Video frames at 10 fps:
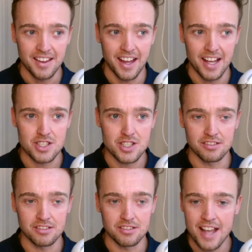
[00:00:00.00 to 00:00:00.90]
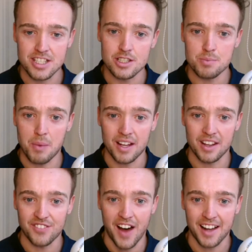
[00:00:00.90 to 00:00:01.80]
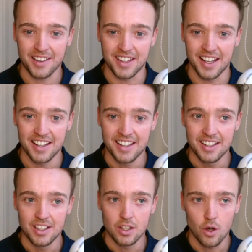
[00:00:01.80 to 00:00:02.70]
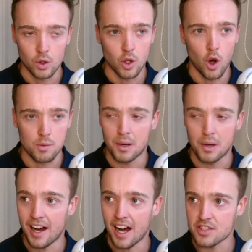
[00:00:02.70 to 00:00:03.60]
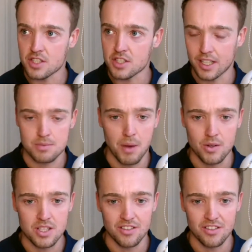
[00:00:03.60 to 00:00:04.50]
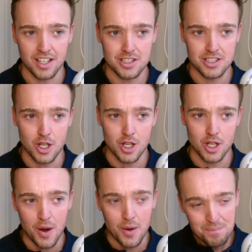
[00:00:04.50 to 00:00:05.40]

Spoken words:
it's lessened by the fact that, oh God, but I've still got this mountain of things to do. Now,